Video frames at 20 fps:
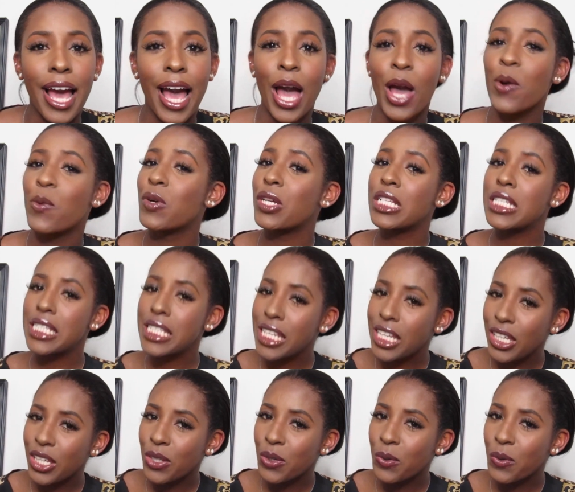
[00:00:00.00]
I will see
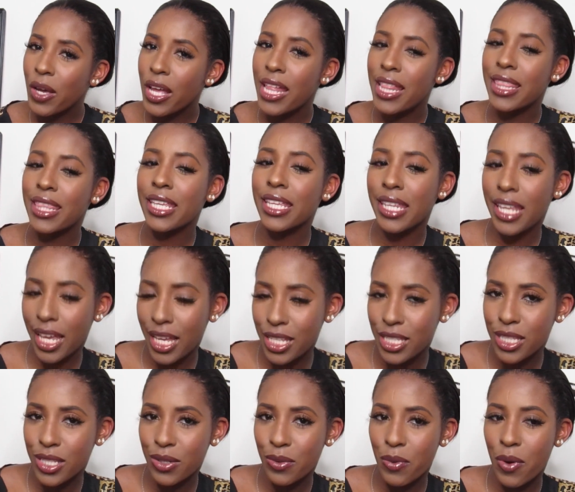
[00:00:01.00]
you in the
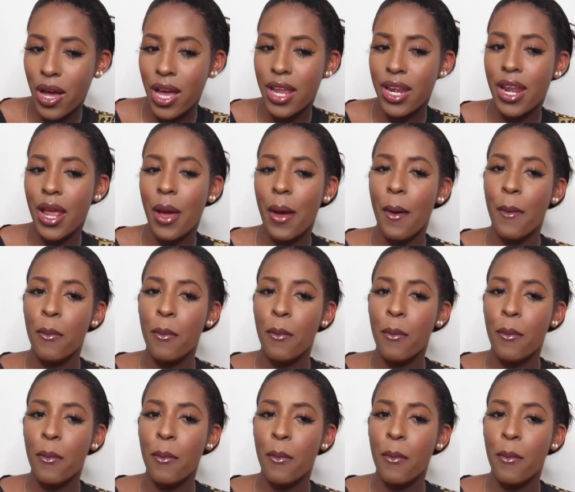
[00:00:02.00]
next one.